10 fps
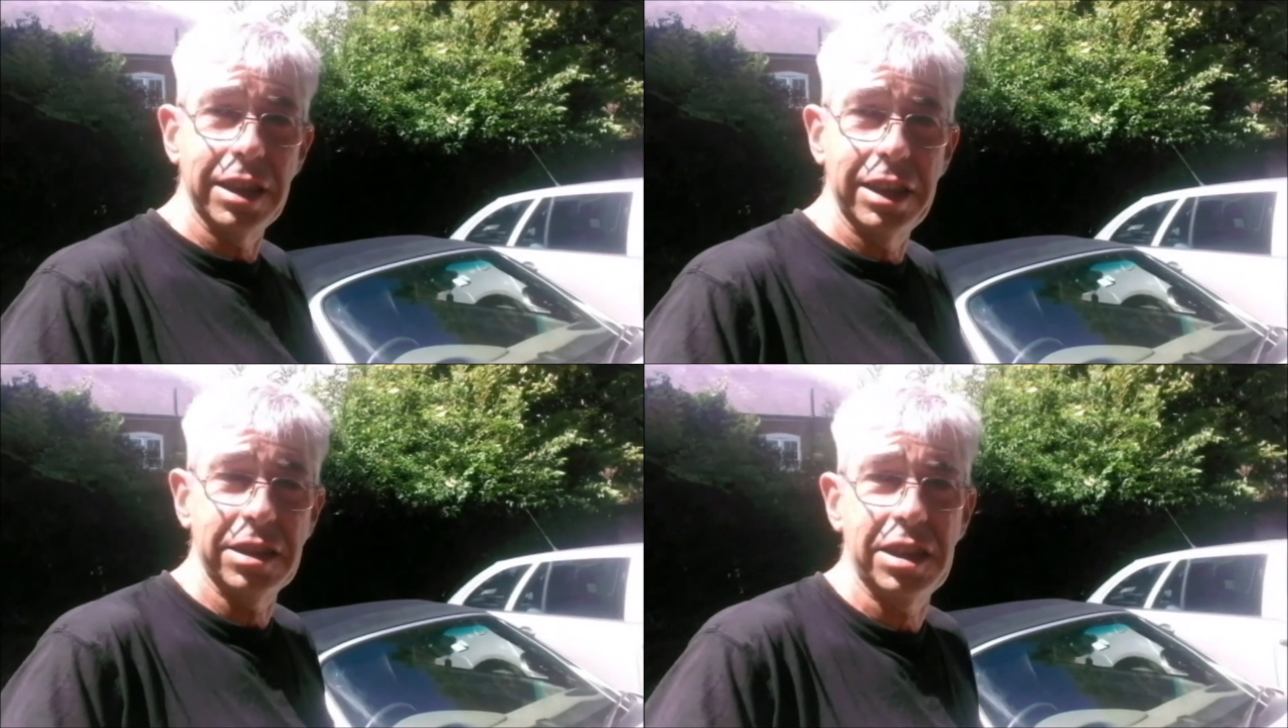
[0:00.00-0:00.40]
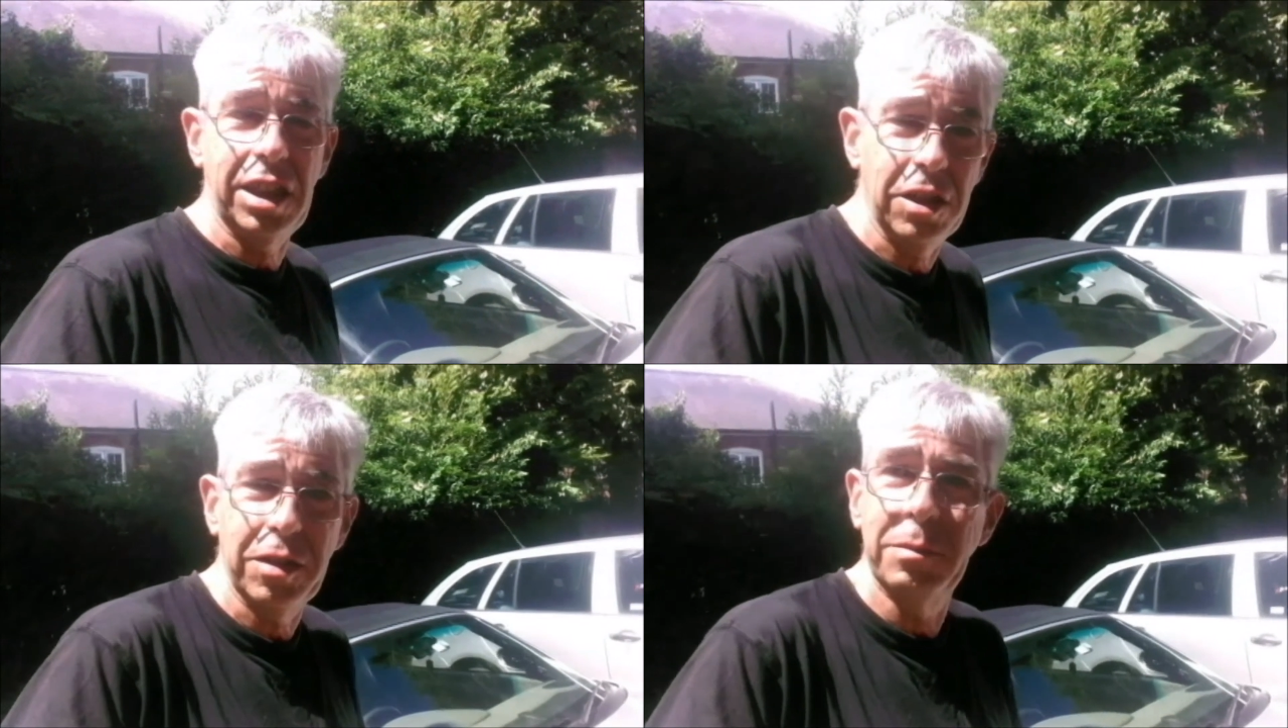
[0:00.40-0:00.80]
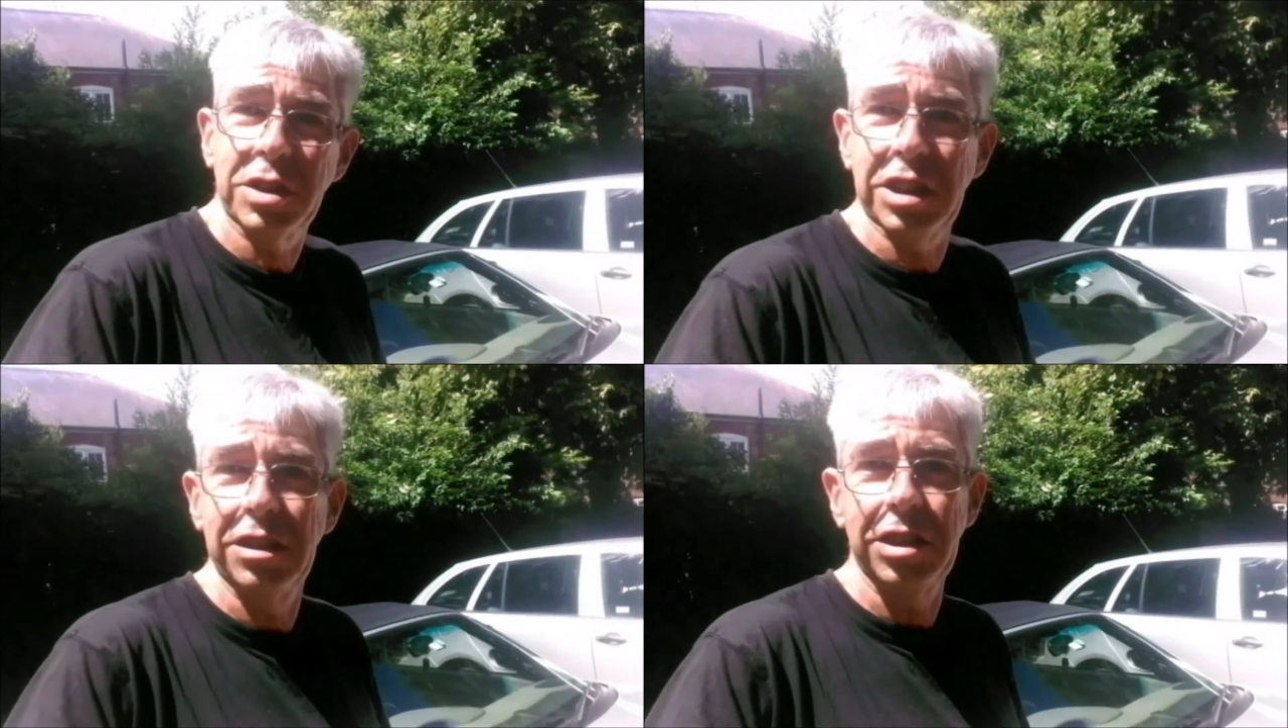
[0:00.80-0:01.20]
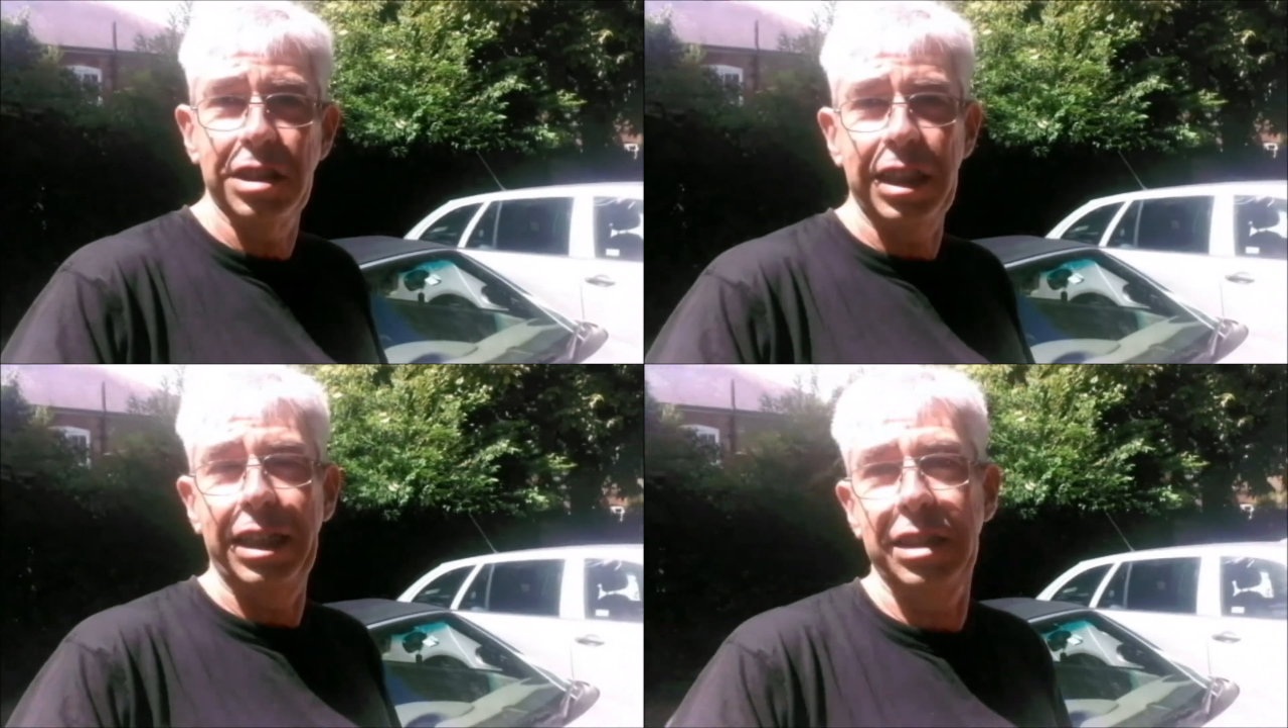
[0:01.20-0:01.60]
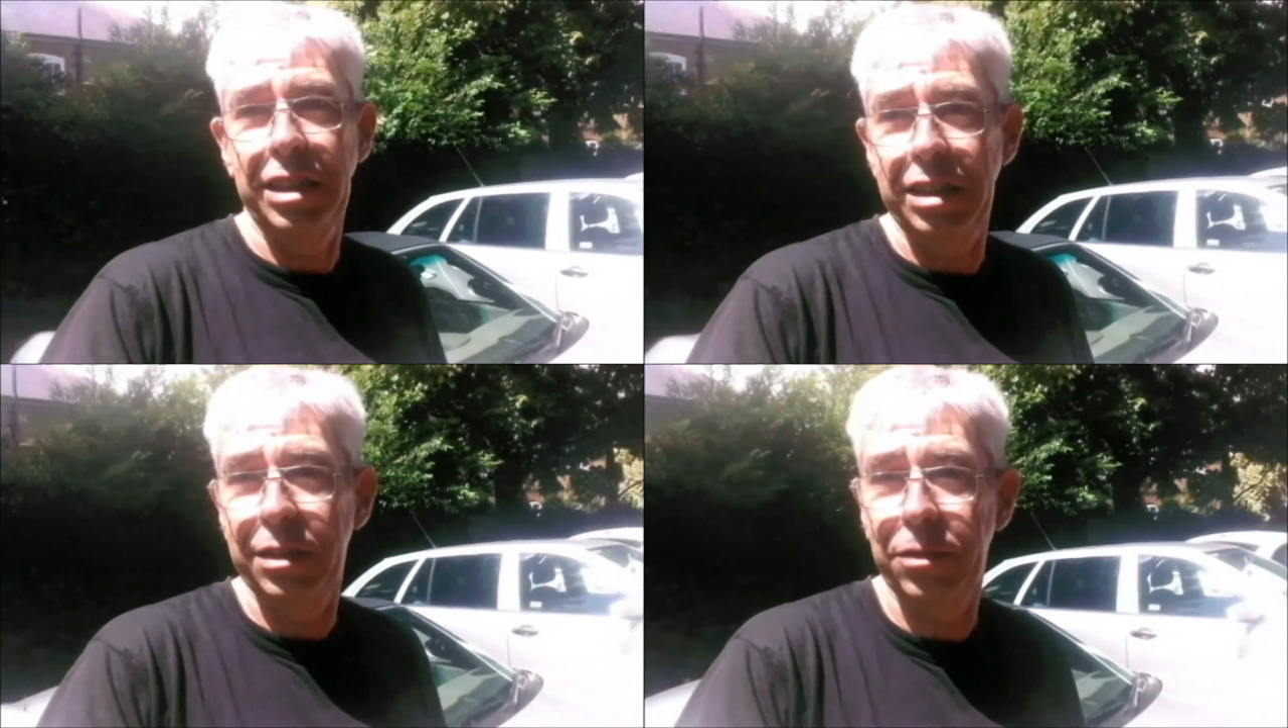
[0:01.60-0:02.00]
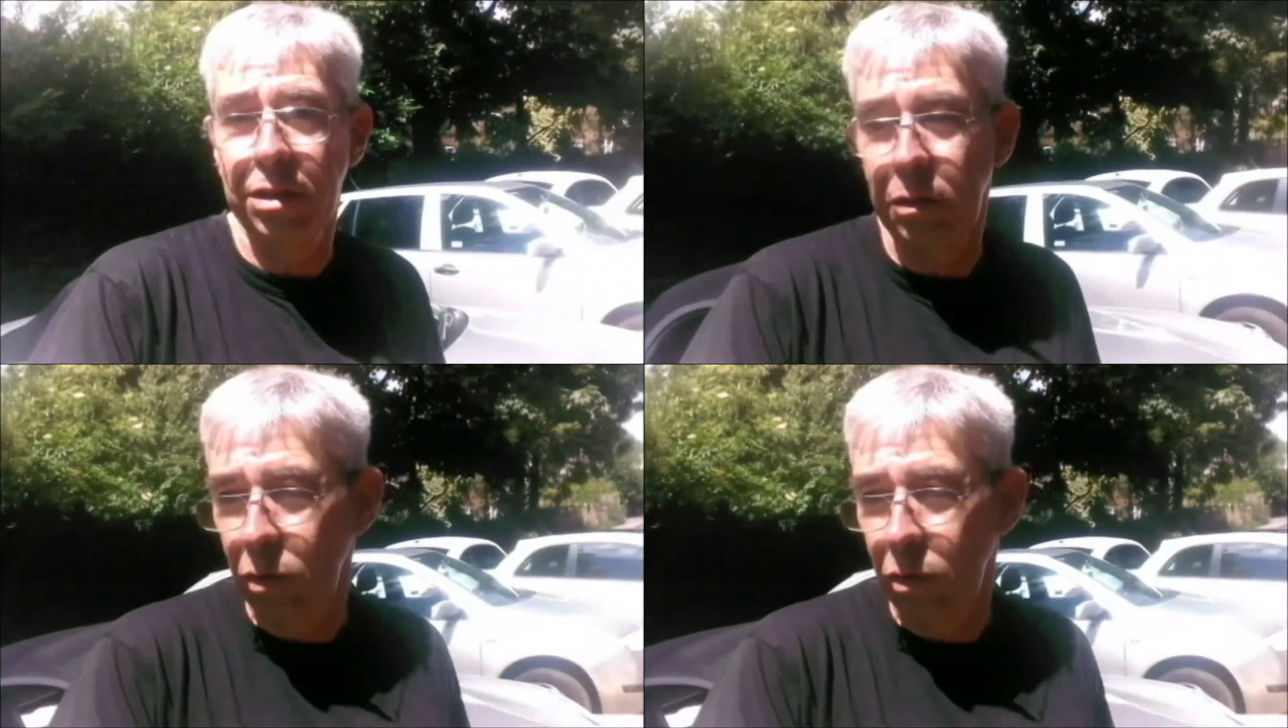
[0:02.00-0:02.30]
So let's start her up and see if she sounds any different,